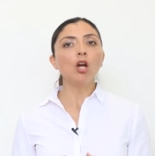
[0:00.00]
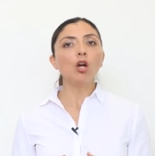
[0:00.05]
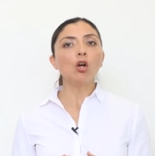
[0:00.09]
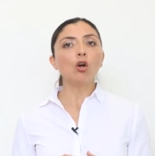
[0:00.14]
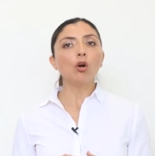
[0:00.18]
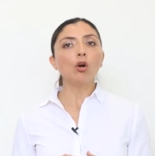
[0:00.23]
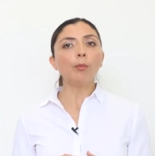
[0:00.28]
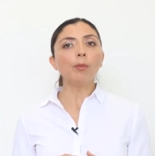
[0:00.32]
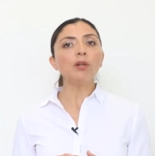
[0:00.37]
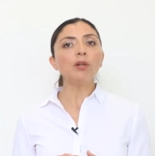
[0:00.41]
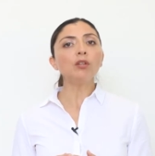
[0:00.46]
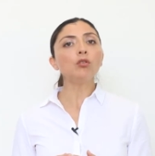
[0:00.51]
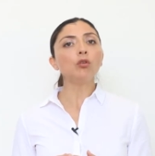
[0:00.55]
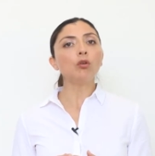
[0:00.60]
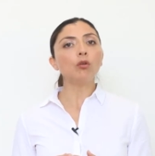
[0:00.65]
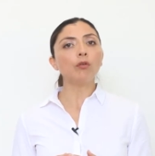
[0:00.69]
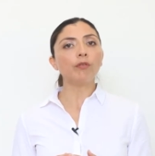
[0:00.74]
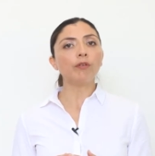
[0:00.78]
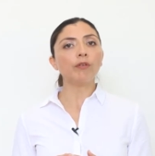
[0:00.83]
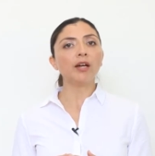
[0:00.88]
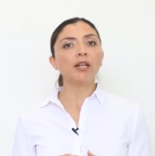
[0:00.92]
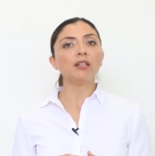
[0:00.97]
copper
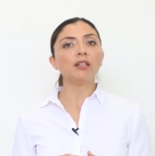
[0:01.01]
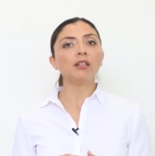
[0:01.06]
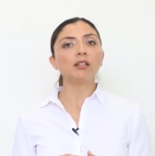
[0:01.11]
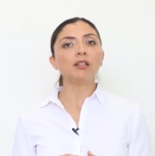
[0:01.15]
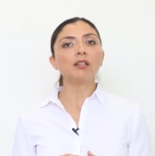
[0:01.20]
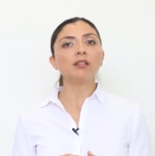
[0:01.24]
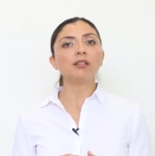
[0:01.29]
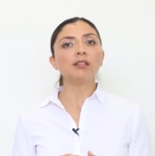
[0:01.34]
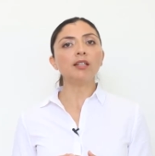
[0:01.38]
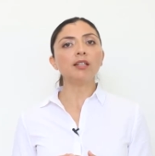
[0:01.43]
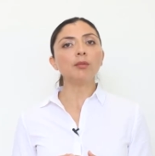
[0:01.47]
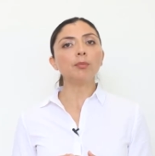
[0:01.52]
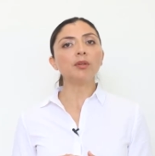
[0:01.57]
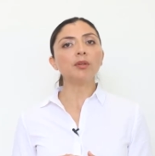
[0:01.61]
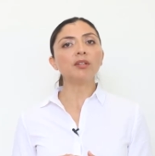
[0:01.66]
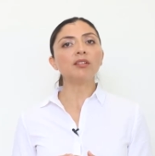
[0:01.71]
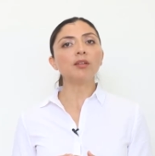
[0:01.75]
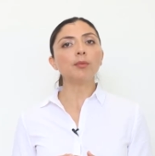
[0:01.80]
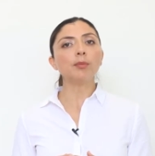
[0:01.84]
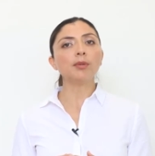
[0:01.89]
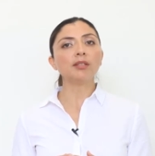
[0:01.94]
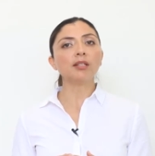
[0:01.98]
sulfide still
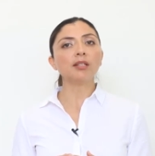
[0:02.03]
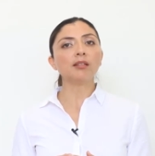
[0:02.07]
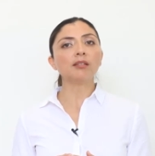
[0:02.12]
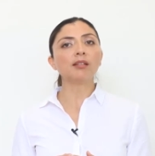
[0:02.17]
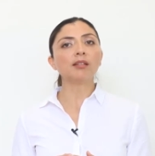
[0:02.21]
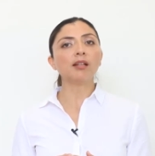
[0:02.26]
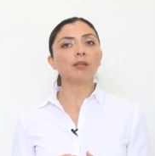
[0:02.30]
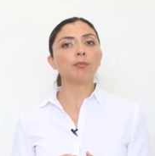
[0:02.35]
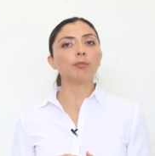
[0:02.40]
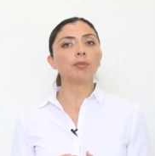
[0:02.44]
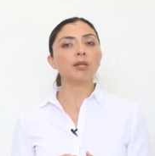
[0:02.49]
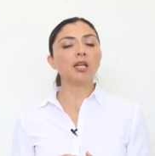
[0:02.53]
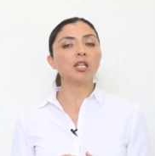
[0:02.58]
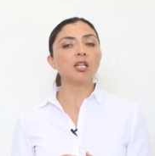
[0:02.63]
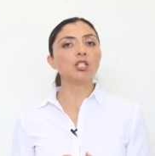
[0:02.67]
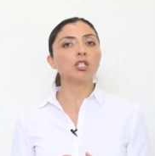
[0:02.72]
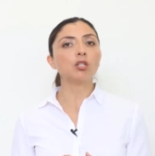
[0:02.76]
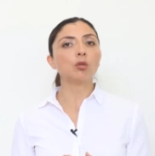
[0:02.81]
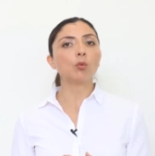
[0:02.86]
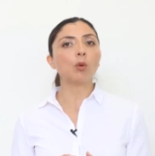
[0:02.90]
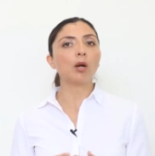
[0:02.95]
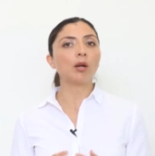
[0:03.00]
precipitates at
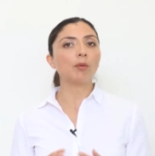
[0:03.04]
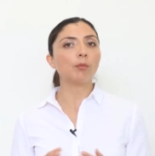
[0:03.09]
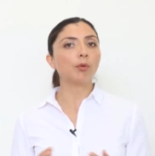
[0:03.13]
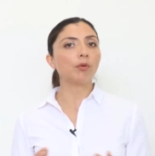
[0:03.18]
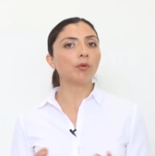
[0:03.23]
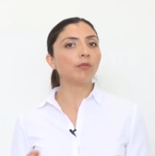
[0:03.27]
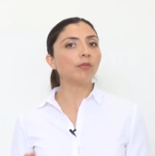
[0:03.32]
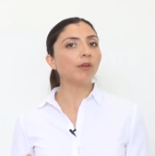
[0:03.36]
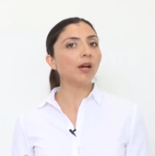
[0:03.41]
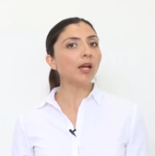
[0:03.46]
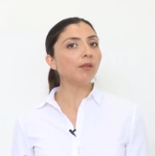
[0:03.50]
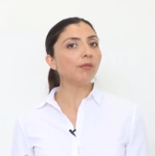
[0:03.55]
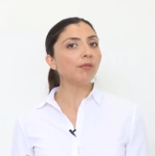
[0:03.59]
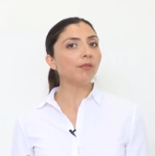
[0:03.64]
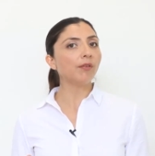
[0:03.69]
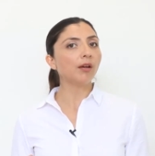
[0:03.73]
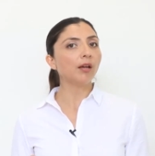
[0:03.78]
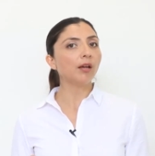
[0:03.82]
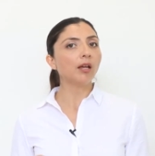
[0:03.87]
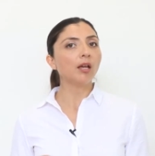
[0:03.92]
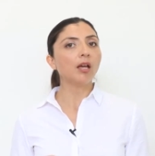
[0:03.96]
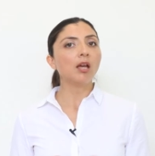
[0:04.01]
pH 1.5,
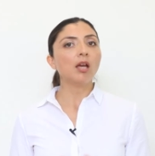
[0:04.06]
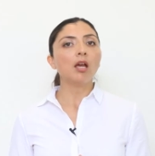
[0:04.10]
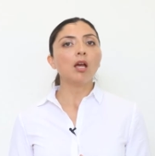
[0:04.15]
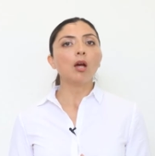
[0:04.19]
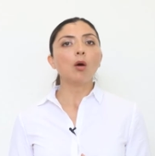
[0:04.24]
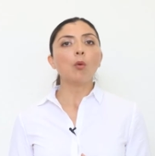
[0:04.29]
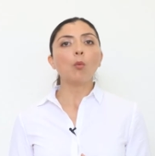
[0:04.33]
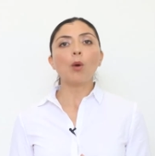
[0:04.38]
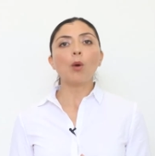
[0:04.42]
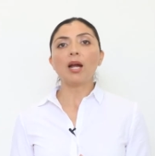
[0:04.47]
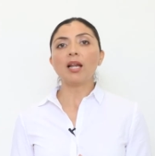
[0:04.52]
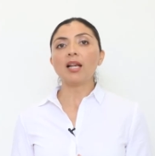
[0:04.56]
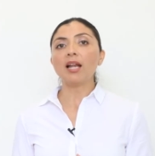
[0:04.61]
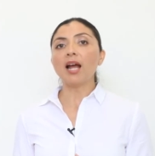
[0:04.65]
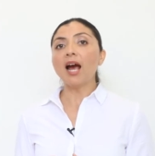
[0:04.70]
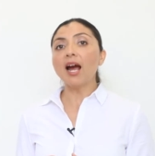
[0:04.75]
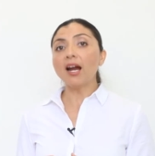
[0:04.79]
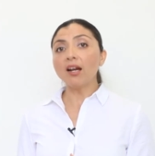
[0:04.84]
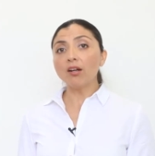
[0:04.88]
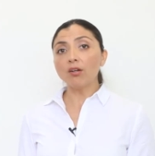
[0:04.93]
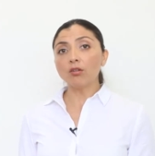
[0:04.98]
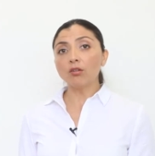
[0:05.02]
while
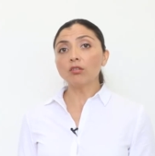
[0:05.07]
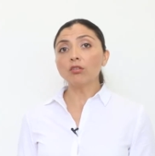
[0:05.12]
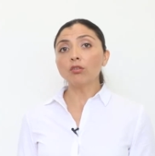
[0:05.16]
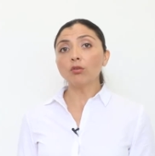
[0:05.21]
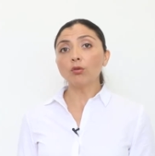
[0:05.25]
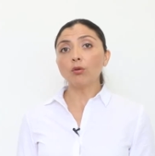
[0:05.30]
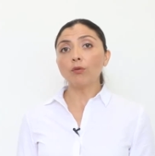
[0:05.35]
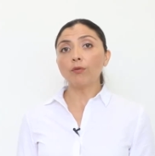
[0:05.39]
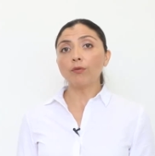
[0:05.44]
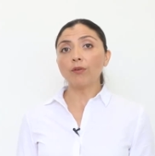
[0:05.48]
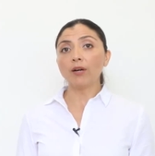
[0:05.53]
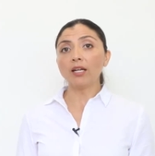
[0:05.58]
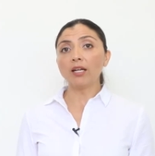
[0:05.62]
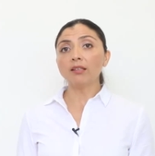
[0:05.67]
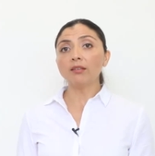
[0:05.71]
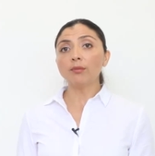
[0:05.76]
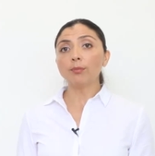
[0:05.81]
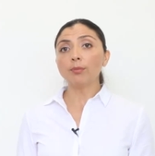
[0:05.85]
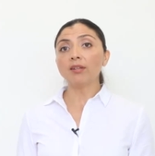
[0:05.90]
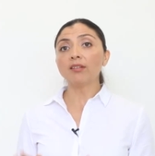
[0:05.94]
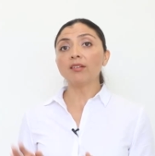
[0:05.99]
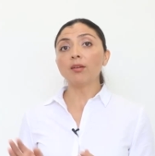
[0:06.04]
iron
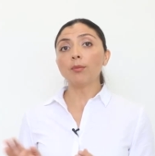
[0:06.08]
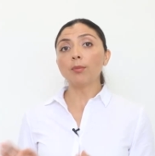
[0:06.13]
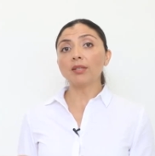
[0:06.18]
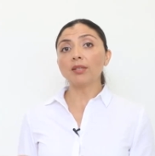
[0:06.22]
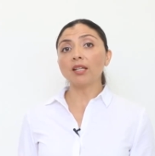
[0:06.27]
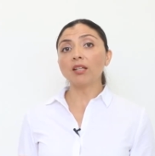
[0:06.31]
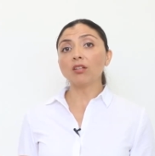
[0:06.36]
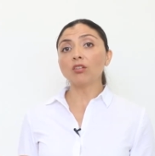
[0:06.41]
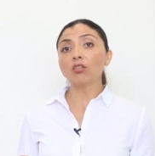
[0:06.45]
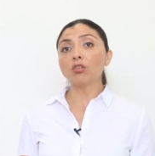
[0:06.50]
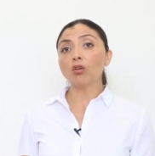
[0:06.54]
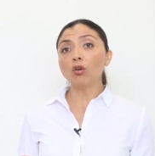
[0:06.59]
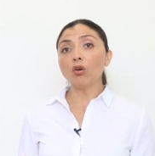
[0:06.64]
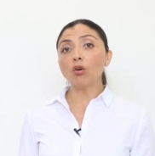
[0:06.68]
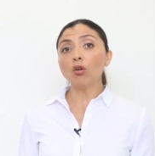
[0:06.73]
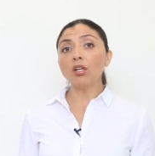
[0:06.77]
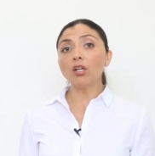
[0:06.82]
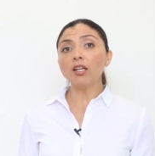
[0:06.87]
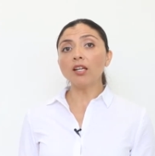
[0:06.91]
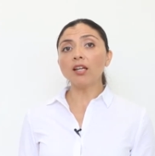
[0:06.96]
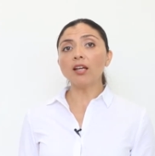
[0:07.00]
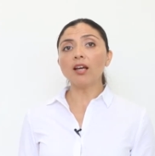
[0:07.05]
sulfide precipitates
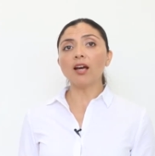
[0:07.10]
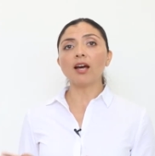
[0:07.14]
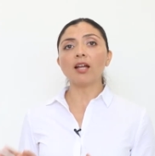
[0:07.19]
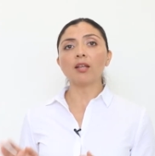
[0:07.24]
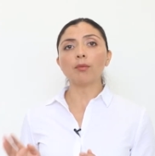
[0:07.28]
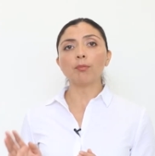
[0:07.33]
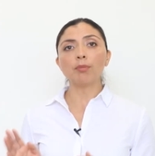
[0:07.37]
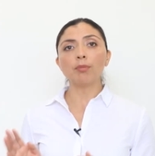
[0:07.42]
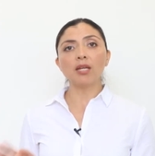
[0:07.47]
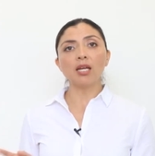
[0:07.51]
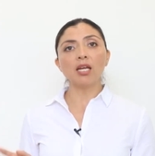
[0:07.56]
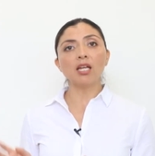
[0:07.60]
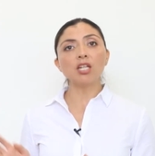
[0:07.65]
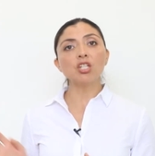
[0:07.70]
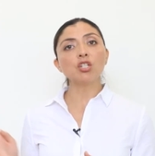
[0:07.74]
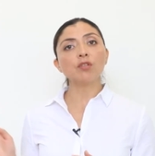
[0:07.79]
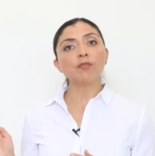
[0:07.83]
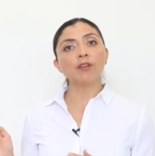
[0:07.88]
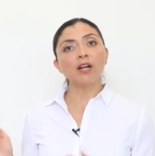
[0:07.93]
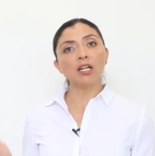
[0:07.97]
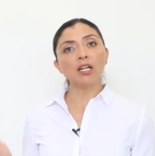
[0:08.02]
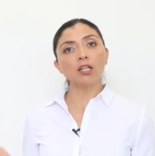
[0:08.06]
only at
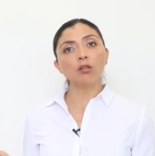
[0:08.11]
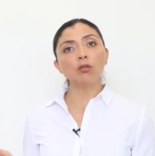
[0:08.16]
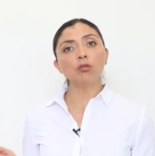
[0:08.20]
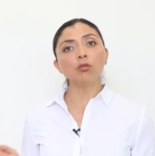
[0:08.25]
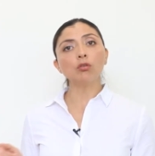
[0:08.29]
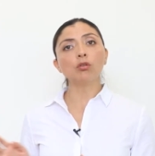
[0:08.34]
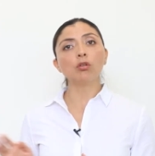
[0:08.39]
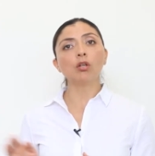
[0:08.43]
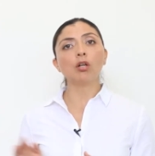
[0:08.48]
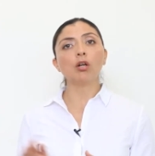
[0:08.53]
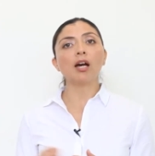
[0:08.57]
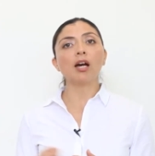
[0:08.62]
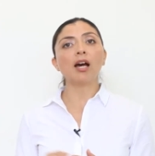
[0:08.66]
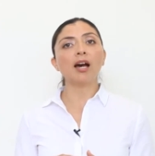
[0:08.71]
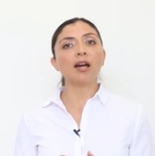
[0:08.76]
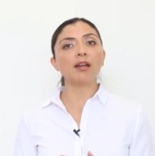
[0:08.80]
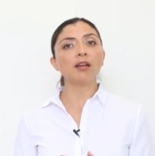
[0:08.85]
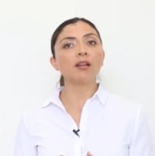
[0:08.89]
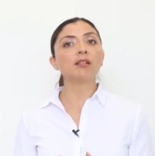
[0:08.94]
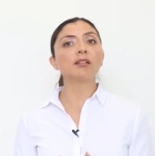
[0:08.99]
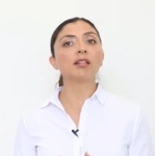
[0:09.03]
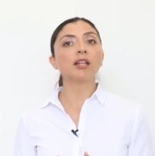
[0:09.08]
pH values
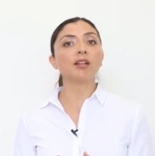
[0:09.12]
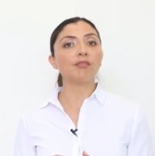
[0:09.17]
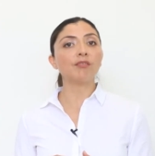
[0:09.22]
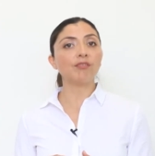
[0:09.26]
higher than